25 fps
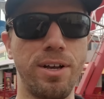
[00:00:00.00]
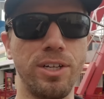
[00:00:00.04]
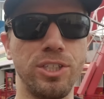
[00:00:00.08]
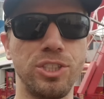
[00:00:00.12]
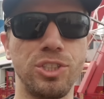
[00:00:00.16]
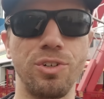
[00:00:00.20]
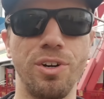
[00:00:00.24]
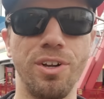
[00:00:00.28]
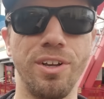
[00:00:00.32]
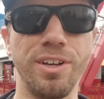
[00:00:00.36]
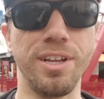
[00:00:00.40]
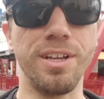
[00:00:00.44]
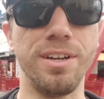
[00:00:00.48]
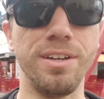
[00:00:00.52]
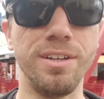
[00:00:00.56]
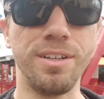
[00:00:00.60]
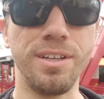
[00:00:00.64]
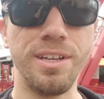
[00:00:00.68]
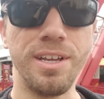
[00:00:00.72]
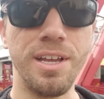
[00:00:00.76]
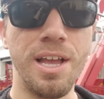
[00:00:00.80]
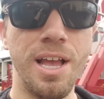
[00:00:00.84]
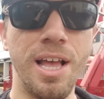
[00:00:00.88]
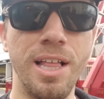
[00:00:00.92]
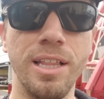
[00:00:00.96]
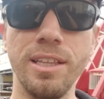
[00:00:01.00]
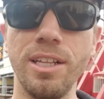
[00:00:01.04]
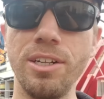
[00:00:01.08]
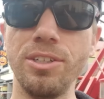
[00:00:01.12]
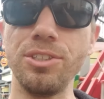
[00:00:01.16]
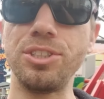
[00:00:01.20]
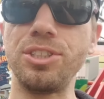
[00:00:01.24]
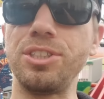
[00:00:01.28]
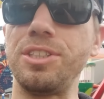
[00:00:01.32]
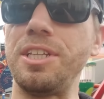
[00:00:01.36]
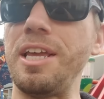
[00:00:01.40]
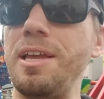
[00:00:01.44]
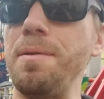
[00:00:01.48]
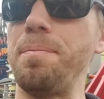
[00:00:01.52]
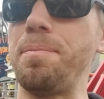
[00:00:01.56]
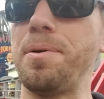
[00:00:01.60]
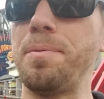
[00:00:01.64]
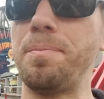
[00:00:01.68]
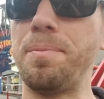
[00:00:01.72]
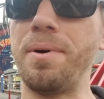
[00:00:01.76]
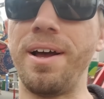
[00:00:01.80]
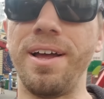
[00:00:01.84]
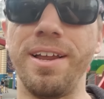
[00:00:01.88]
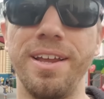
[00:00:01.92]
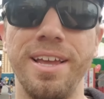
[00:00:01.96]
Australian. A little steep,
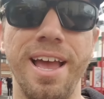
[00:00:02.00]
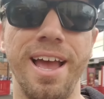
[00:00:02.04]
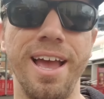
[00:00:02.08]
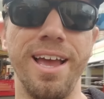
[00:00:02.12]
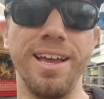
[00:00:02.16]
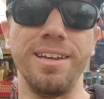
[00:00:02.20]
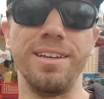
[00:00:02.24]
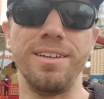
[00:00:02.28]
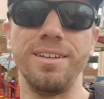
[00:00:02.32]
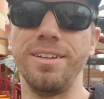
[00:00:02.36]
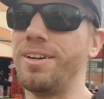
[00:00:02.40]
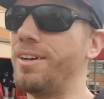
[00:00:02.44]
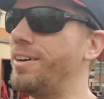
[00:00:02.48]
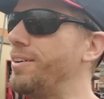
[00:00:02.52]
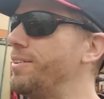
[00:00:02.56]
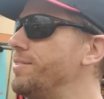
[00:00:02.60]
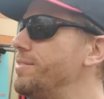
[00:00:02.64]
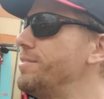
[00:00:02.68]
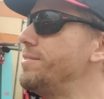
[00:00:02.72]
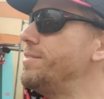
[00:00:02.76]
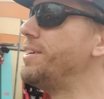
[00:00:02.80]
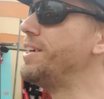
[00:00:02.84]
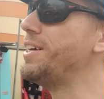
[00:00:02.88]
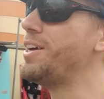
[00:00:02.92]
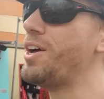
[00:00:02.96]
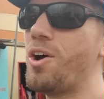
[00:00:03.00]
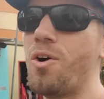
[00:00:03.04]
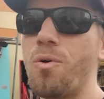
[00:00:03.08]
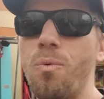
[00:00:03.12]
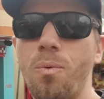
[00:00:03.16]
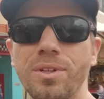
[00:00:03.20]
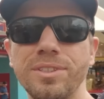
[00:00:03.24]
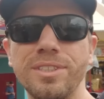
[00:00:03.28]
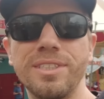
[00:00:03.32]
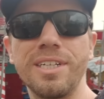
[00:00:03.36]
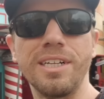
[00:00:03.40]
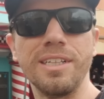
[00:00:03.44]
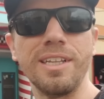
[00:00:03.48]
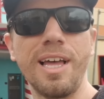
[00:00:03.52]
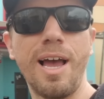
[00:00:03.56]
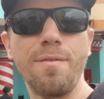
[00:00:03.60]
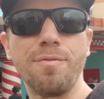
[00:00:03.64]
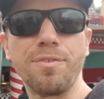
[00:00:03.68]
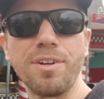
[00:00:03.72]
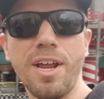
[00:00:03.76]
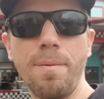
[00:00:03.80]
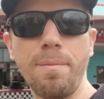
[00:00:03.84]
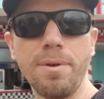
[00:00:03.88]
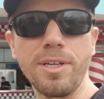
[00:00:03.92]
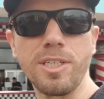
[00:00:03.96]
but hey, you know, once in a
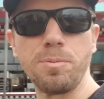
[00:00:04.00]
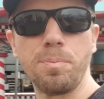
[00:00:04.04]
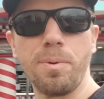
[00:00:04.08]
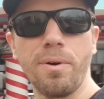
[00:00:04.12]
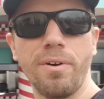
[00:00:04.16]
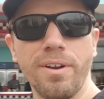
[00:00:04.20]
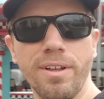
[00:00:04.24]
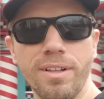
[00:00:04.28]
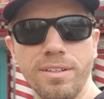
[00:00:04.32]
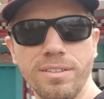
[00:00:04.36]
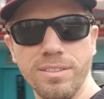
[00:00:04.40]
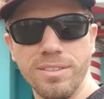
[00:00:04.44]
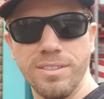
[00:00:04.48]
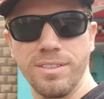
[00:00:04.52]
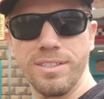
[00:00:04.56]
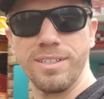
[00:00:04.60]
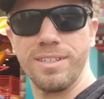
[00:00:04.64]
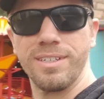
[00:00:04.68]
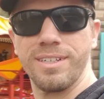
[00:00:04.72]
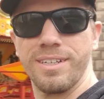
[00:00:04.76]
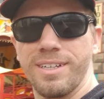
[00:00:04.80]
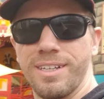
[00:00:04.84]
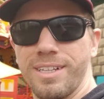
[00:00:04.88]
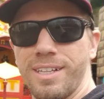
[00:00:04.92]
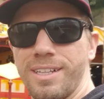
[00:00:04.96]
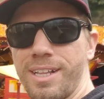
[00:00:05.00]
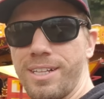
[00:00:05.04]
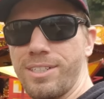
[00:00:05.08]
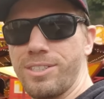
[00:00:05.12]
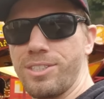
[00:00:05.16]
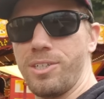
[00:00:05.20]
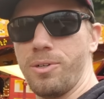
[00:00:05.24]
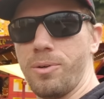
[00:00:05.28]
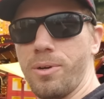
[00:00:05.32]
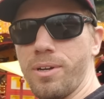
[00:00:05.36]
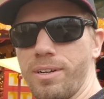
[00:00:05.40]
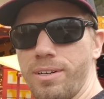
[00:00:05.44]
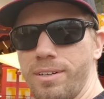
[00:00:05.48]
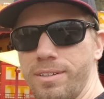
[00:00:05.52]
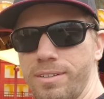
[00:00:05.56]
lifetime experience. Let's do it.